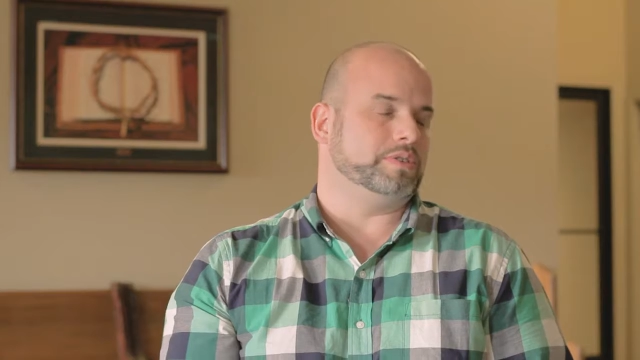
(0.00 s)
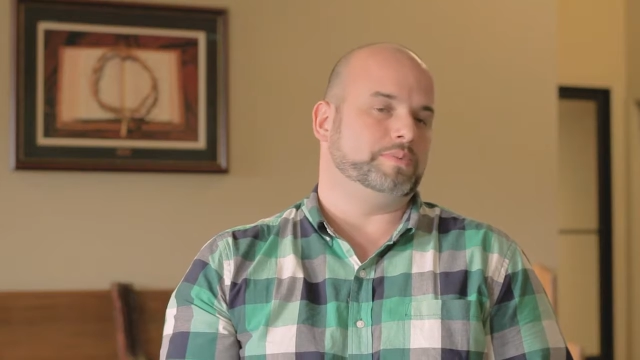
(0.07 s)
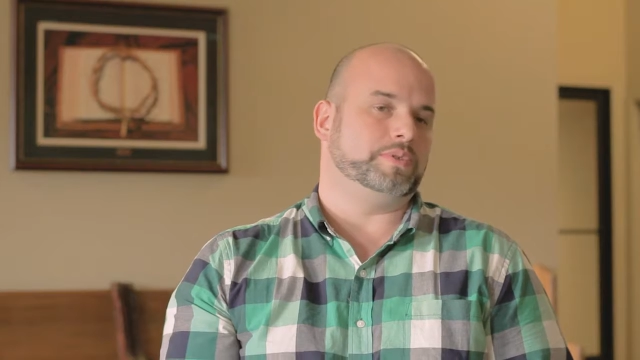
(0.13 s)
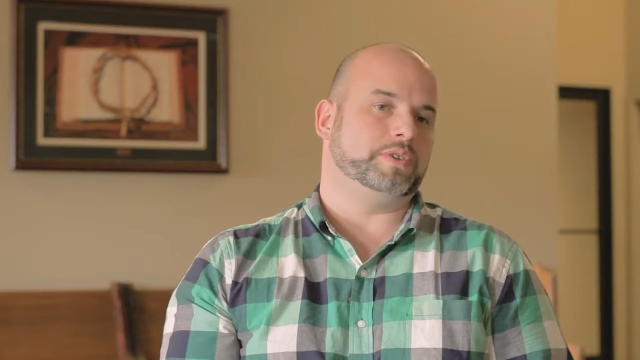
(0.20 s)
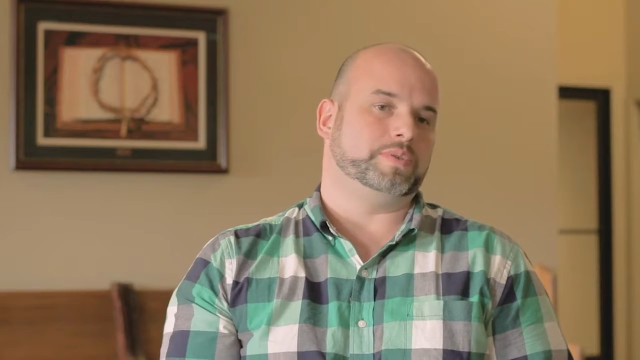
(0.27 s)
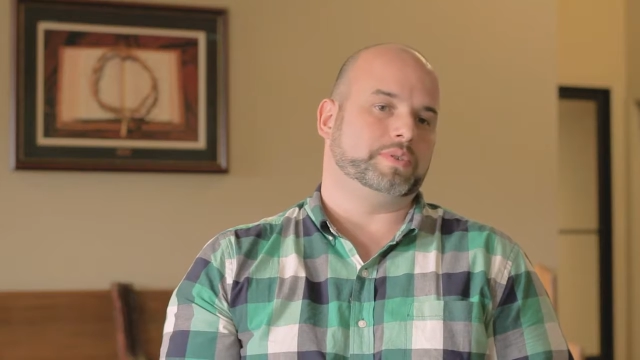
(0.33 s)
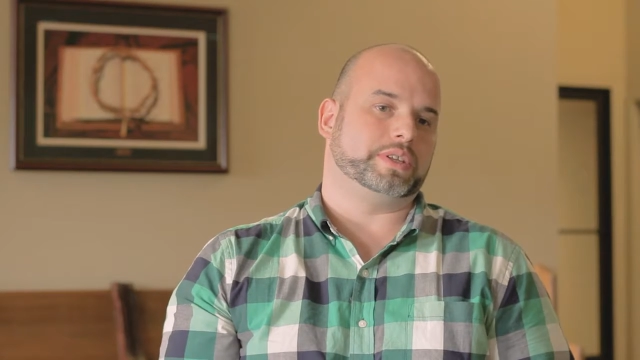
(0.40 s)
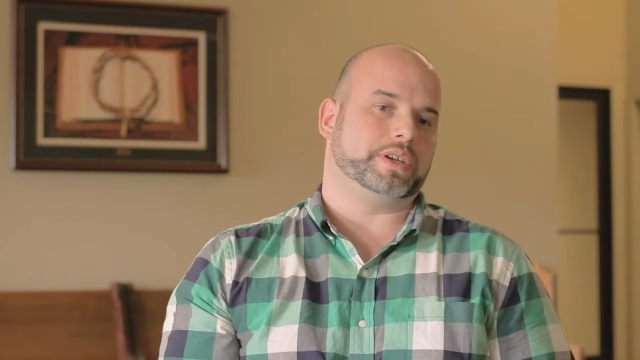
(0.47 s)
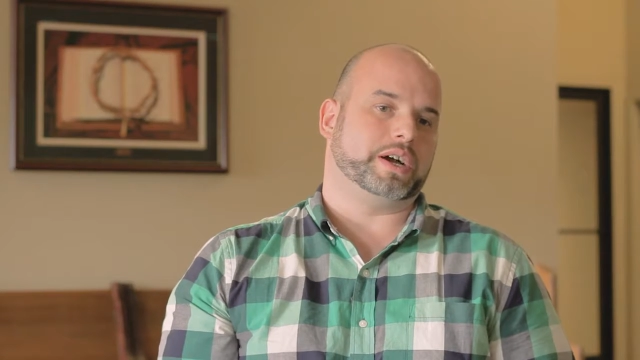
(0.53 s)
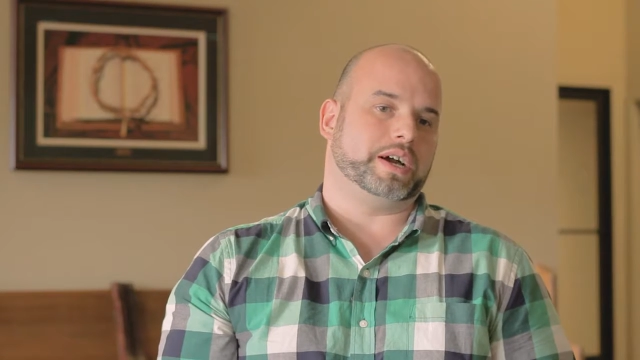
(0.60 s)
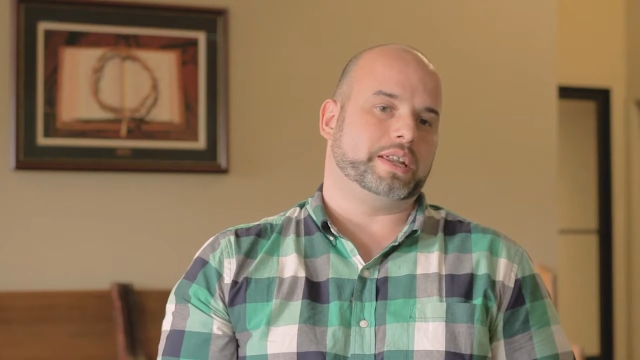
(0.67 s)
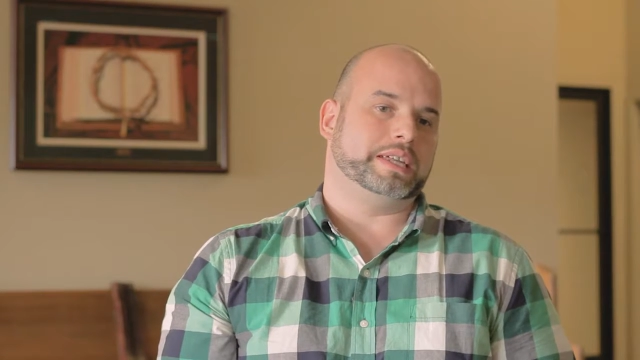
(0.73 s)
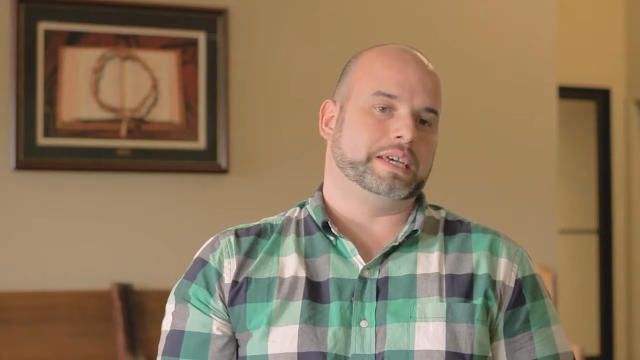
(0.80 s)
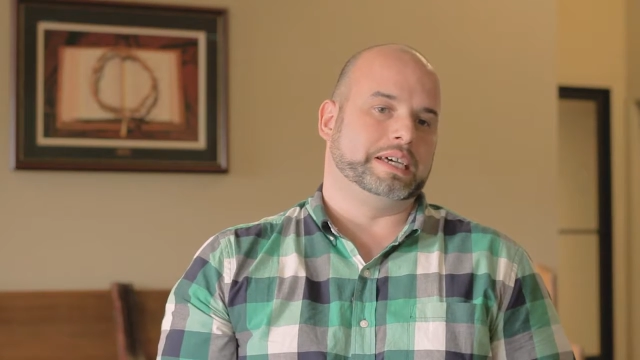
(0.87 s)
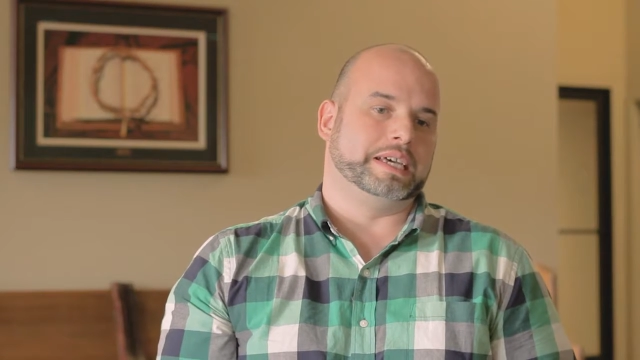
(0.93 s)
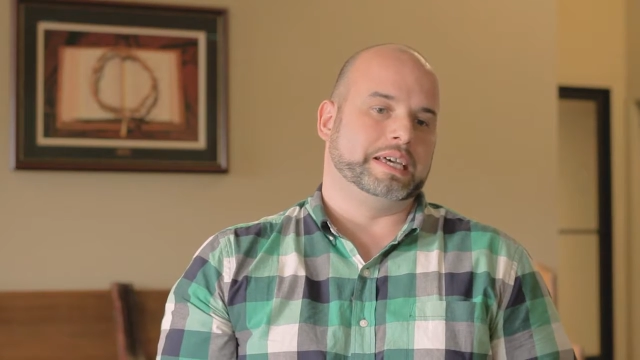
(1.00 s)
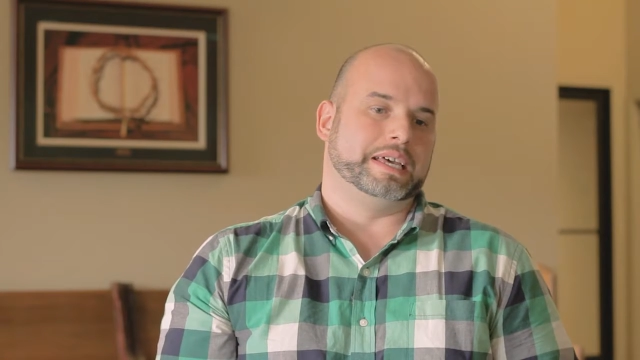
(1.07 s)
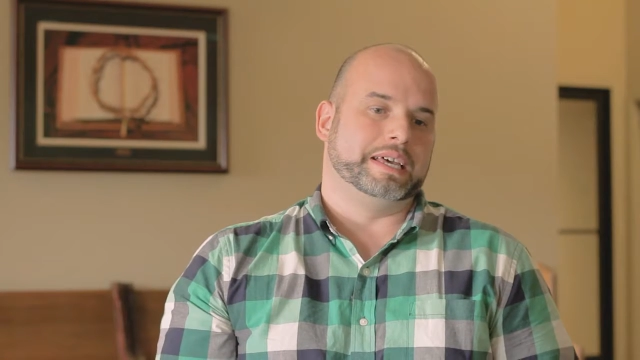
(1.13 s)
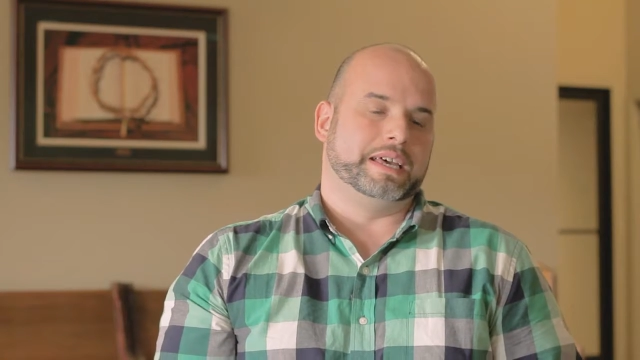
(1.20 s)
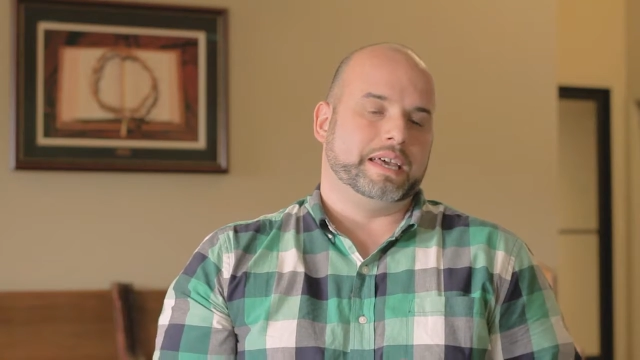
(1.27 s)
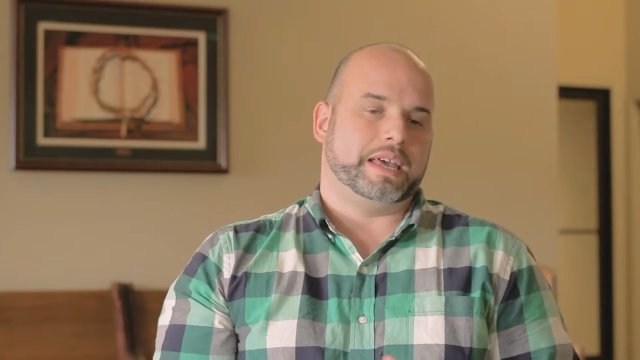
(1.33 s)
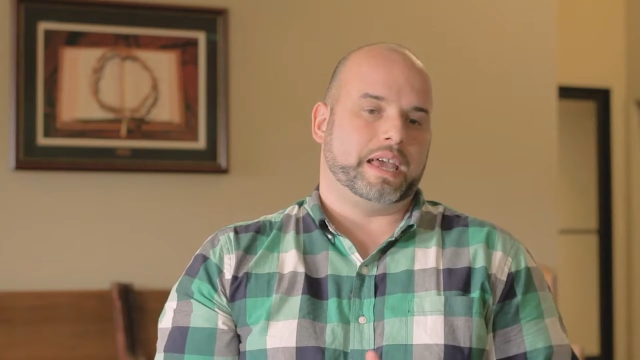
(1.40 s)
communion with God,
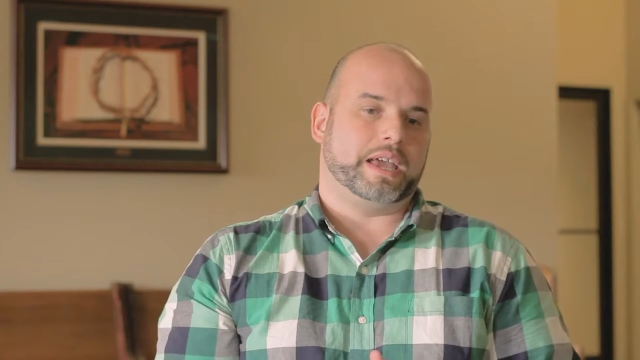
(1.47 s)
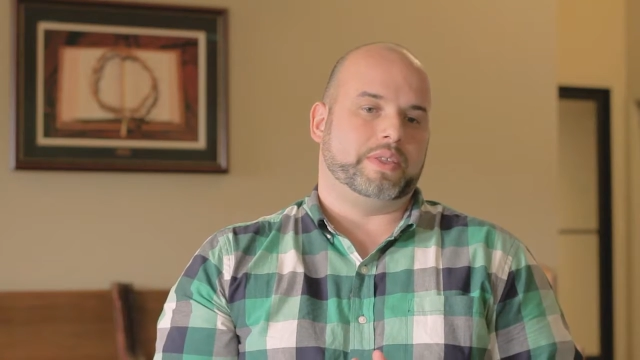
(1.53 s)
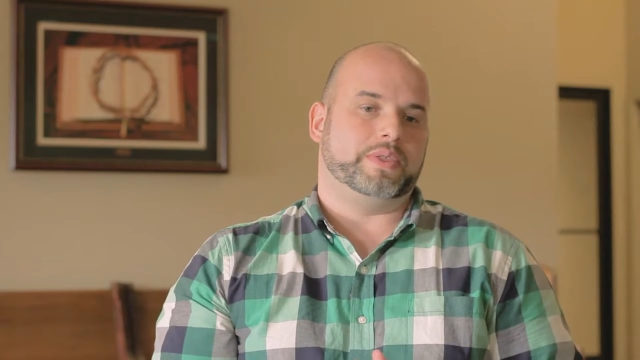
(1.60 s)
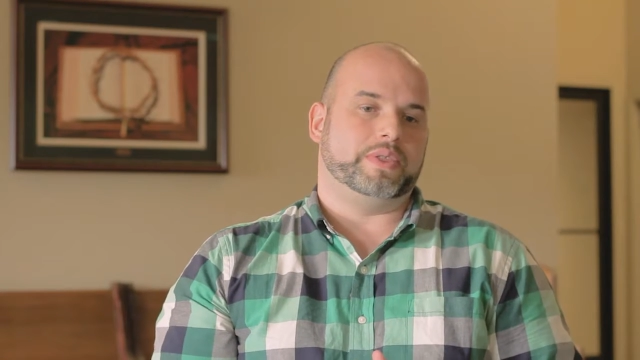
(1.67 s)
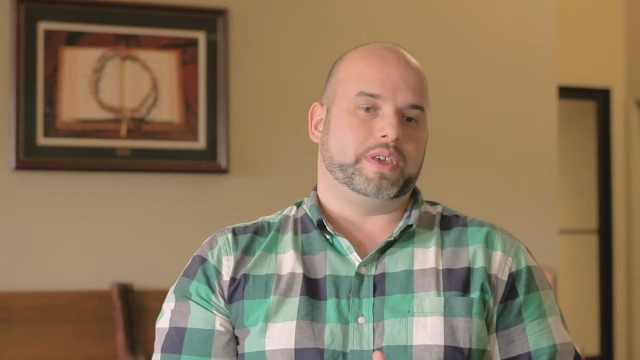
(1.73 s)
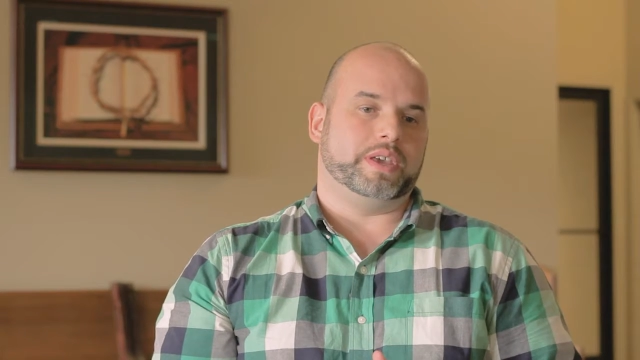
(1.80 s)
and